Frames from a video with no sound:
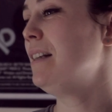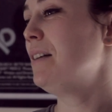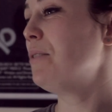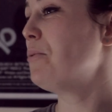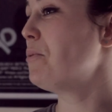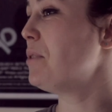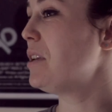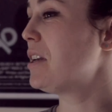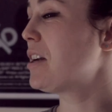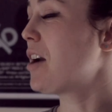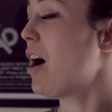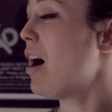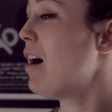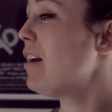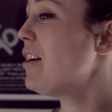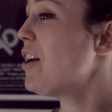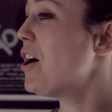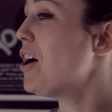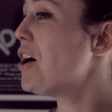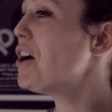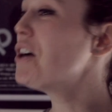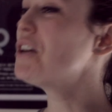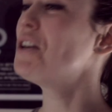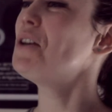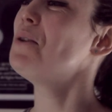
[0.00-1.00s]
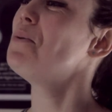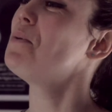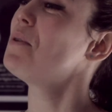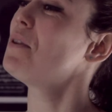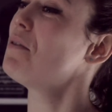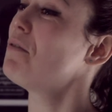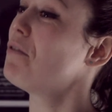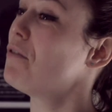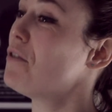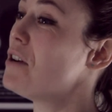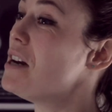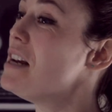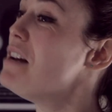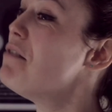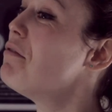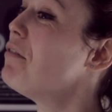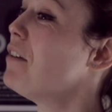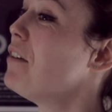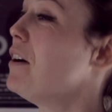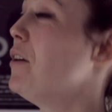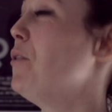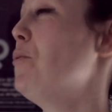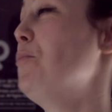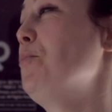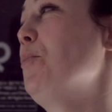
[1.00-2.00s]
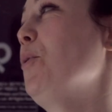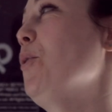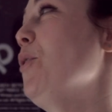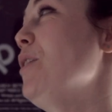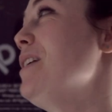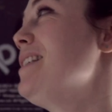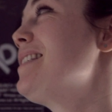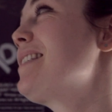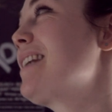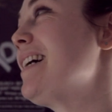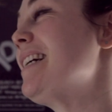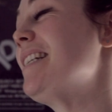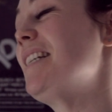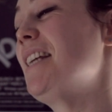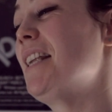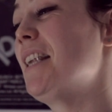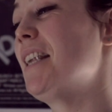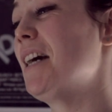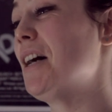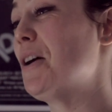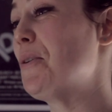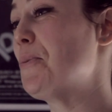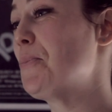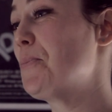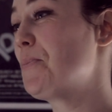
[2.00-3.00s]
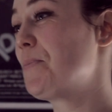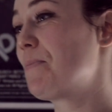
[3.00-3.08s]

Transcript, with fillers: You can't argue with a free film, boys, can you now?